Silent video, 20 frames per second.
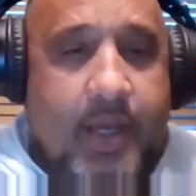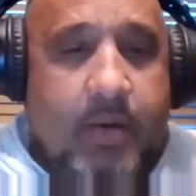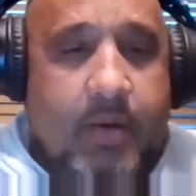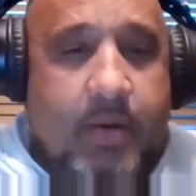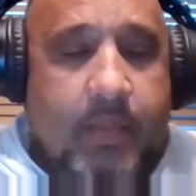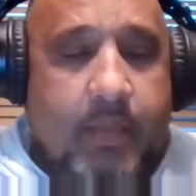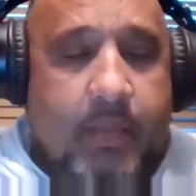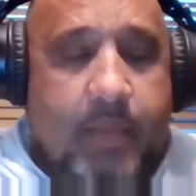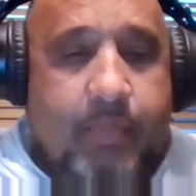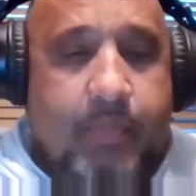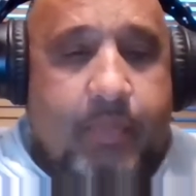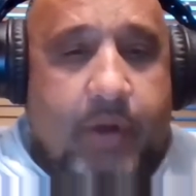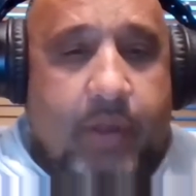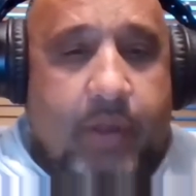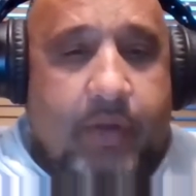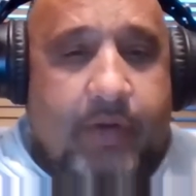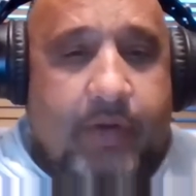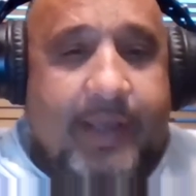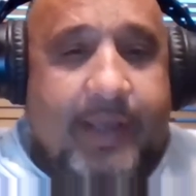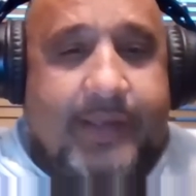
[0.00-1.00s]
My
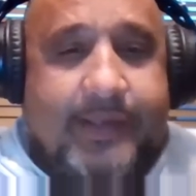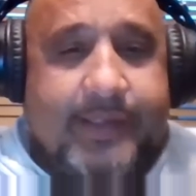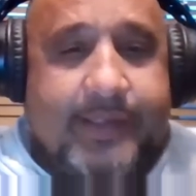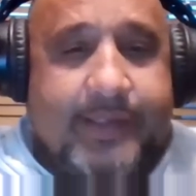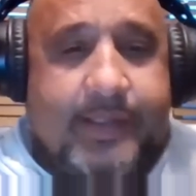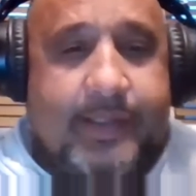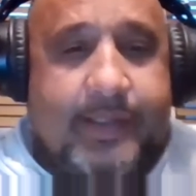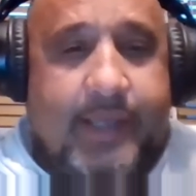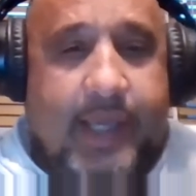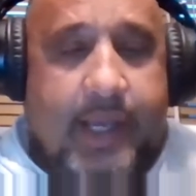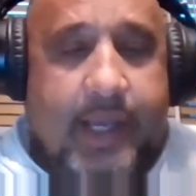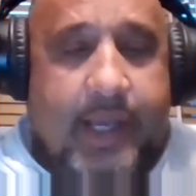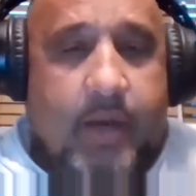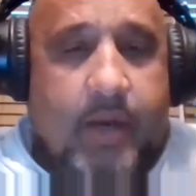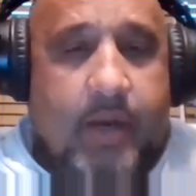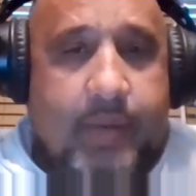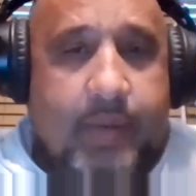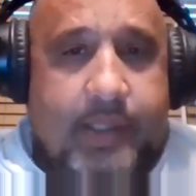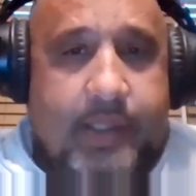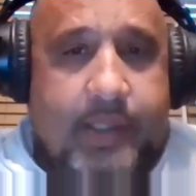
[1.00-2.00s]
brother is here,
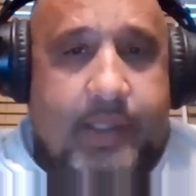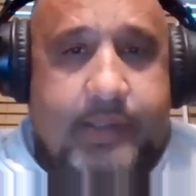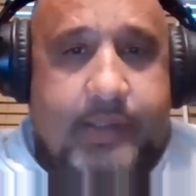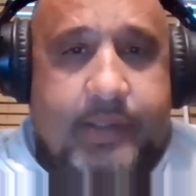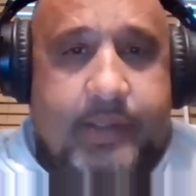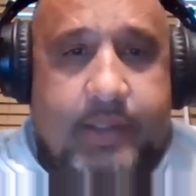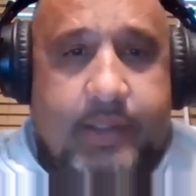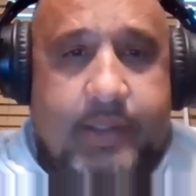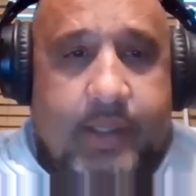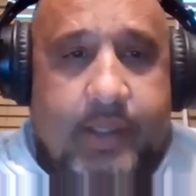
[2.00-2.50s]
but he's